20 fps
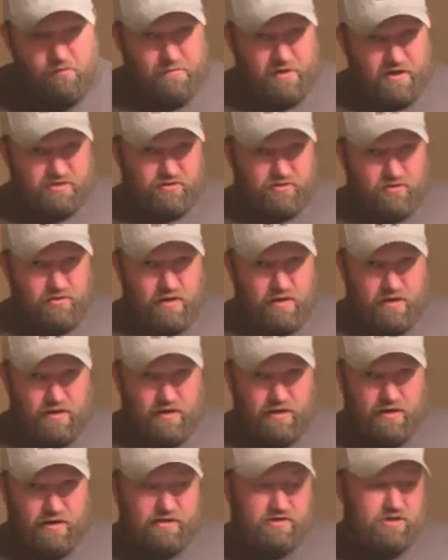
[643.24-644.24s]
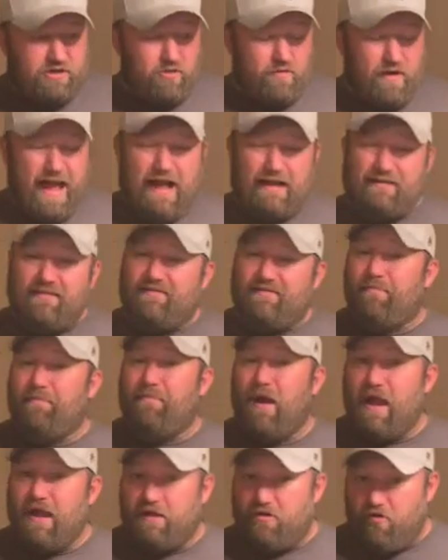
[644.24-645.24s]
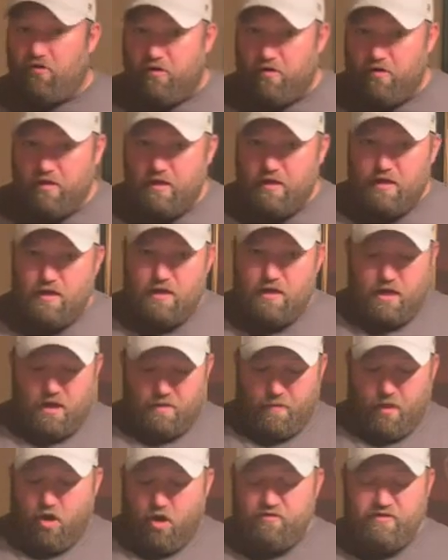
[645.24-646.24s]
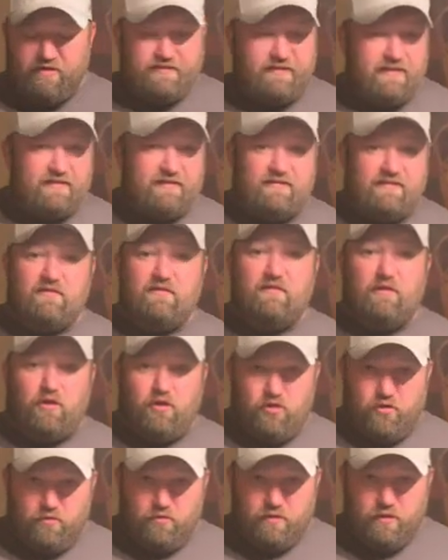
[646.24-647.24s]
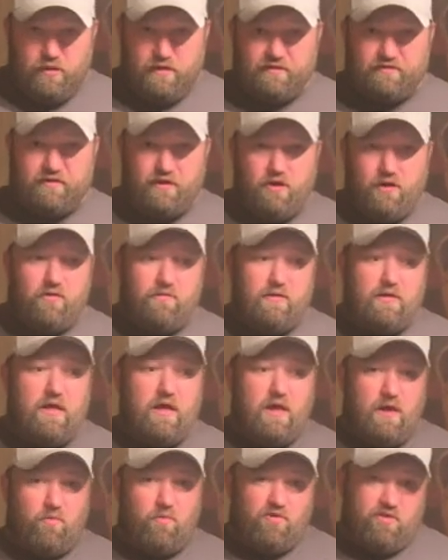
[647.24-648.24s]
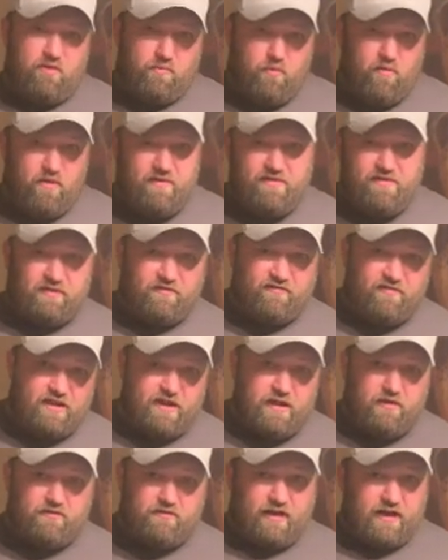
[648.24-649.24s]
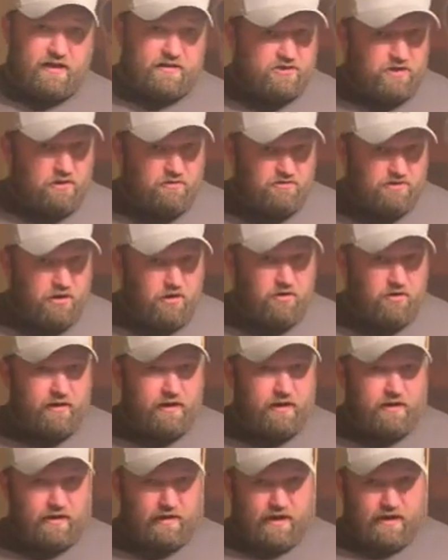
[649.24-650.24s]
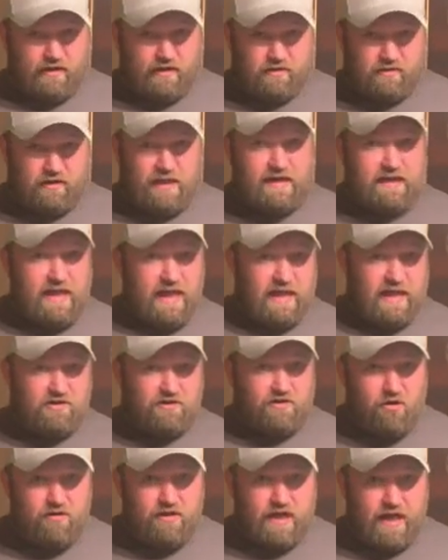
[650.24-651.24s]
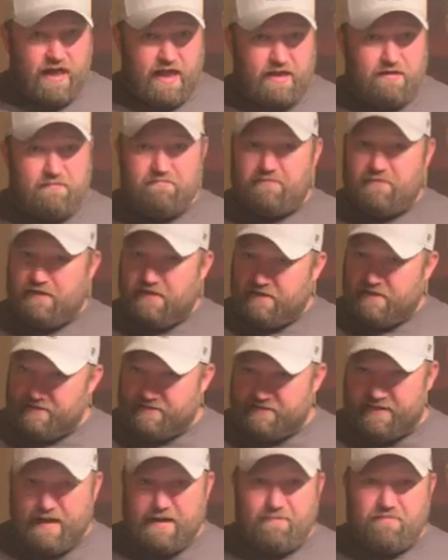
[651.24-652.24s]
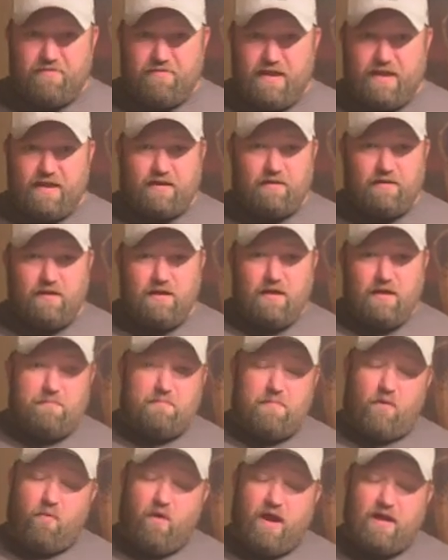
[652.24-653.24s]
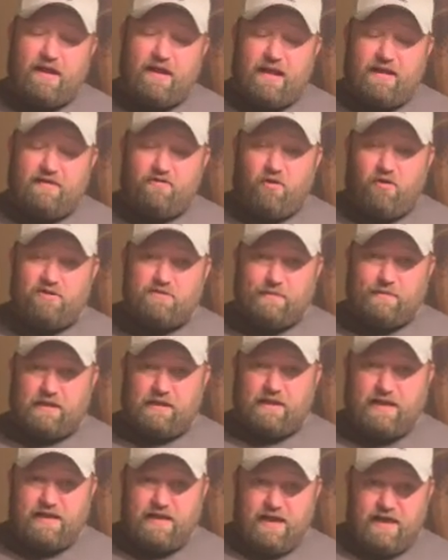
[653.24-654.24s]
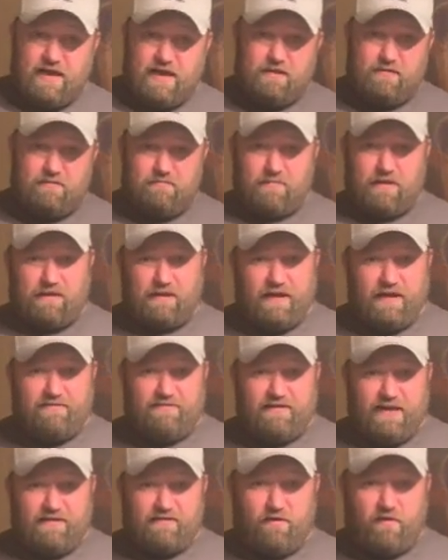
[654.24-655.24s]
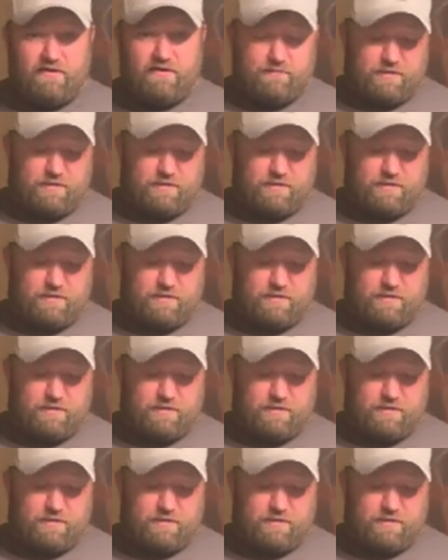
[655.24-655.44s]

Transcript: mustard to act as a binder. All this is glue. So in one of the previous videos, I showed y'all the clean hand, dirty hand. Same thing. My right hand's always my clean hand. My left hand's always